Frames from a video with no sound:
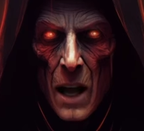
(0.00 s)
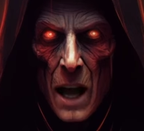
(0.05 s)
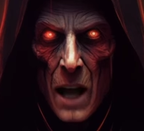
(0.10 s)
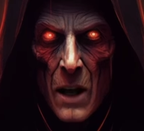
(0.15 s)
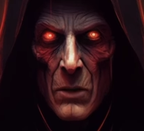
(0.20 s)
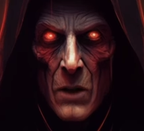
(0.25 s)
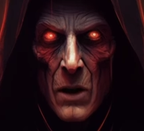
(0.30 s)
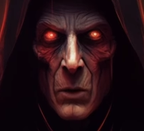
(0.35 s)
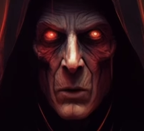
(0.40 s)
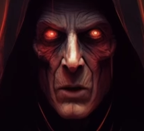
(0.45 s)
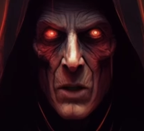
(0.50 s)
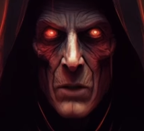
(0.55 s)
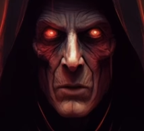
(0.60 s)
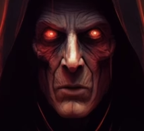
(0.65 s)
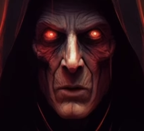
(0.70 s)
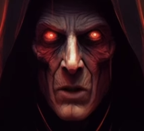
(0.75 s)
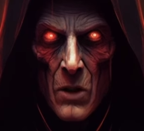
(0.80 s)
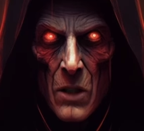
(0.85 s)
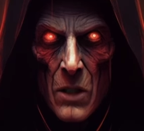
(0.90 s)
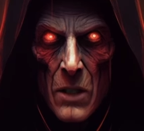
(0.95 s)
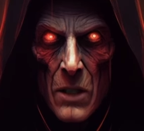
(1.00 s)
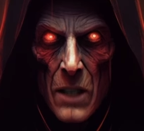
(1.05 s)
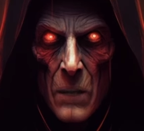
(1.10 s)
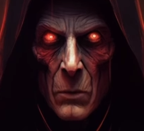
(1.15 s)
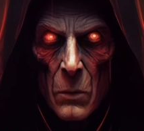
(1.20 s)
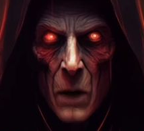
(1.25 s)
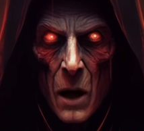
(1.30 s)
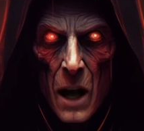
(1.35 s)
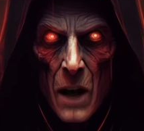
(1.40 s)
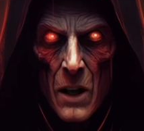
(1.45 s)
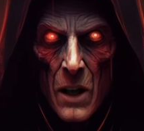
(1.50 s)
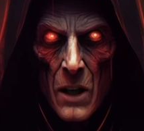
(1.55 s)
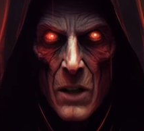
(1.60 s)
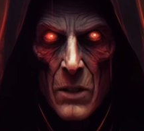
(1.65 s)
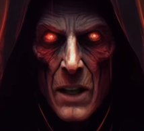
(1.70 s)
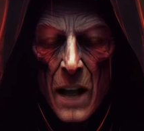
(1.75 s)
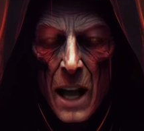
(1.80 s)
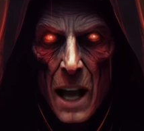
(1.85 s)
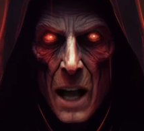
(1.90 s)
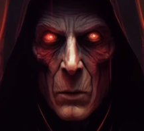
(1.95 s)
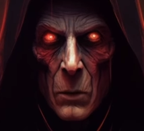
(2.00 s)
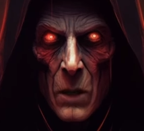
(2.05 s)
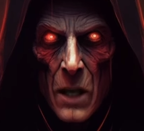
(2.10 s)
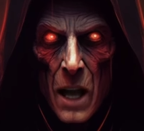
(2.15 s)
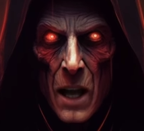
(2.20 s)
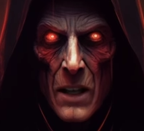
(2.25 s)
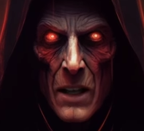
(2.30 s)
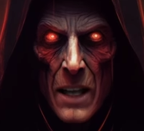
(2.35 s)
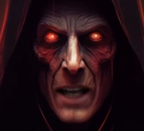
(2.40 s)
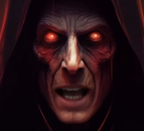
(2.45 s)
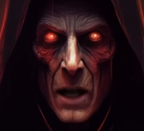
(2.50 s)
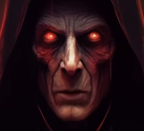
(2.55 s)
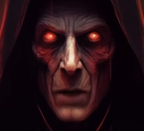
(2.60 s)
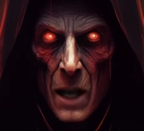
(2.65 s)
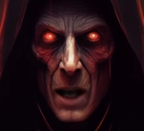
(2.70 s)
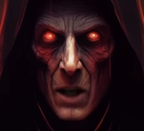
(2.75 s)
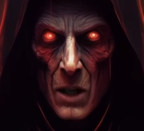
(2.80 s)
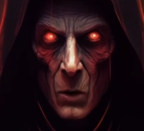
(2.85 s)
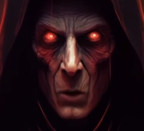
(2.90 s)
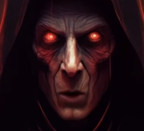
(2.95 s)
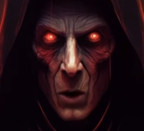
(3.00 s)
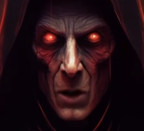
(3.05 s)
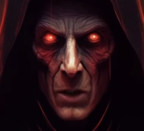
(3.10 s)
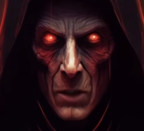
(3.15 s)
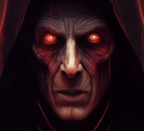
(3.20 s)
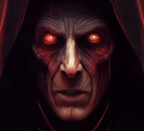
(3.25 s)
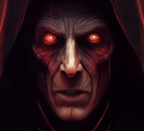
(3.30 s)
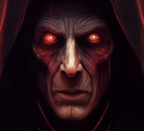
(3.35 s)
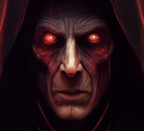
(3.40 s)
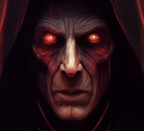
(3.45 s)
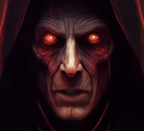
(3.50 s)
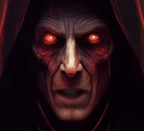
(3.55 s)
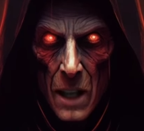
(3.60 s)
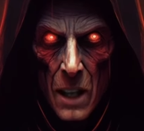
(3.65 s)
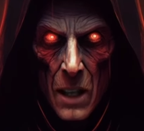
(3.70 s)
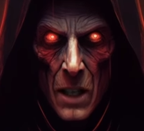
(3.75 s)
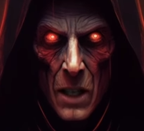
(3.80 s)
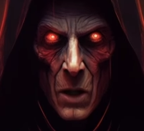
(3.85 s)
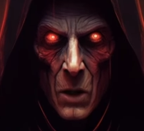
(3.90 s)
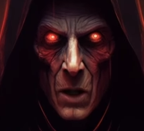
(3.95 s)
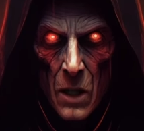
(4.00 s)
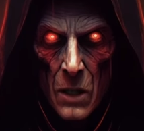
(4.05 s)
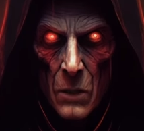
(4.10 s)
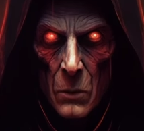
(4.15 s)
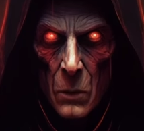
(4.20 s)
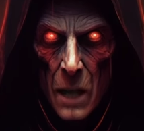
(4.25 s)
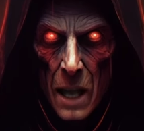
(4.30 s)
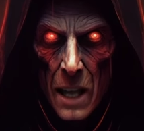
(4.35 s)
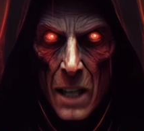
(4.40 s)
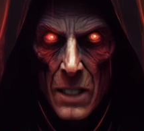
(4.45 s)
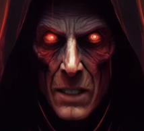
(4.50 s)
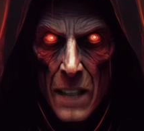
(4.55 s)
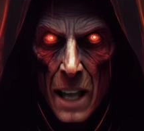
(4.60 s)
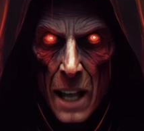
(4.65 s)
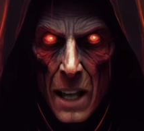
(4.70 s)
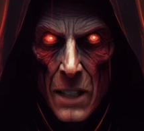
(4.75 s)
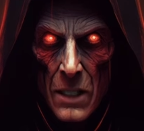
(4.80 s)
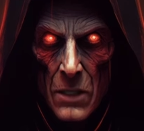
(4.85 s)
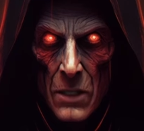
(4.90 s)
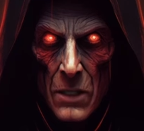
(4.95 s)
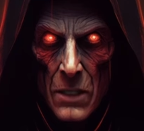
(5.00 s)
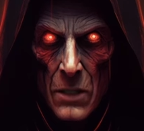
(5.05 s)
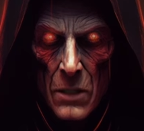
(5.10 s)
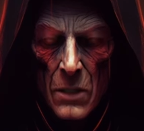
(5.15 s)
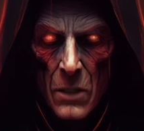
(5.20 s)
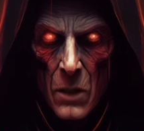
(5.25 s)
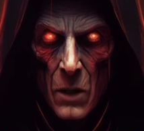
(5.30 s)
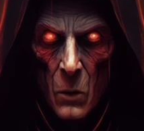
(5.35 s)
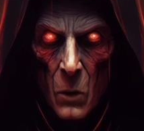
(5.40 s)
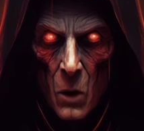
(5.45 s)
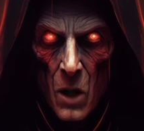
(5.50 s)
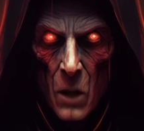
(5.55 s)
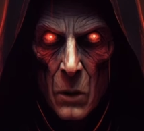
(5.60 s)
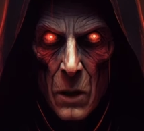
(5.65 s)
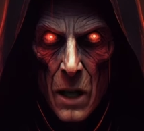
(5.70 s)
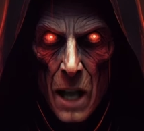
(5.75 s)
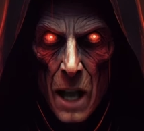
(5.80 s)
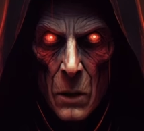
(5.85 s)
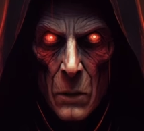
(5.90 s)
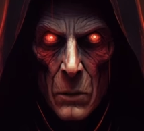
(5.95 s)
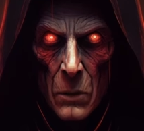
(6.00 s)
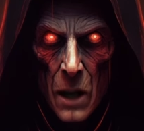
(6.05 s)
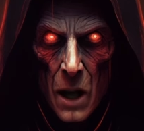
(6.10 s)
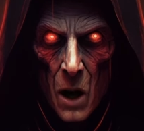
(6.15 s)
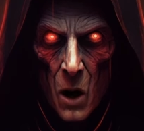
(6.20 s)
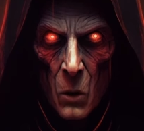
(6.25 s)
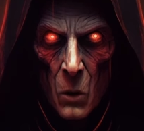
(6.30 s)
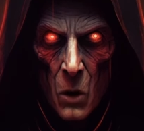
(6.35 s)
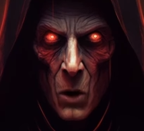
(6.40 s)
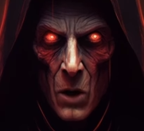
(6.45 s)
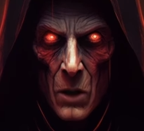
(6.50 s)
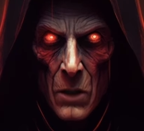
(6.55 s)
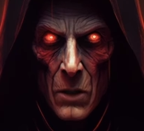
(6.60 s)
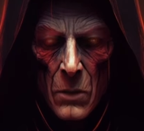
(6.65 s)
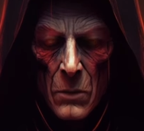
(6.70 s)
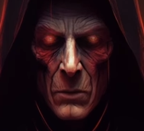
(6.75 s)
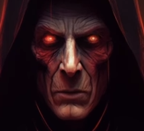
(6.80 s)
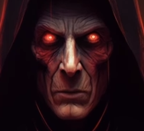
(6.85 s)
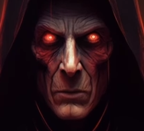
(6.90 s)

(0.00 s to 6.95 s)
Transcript: I founded the first Sith Empire, and began claiming other worlds, including the planet Zias, which became my homeworld.